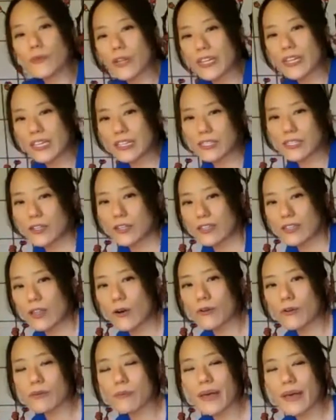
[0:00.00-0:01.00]
bring it to your
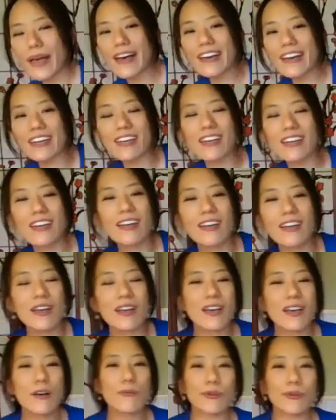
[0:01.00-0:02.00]
lower back,
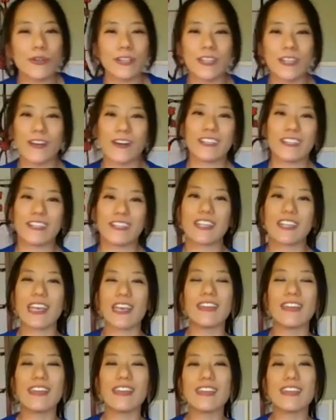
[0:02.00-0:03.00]
put it on your
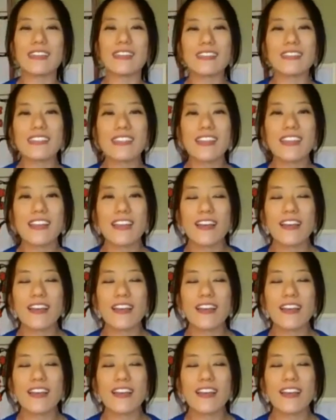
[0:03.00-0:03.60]
kidneys,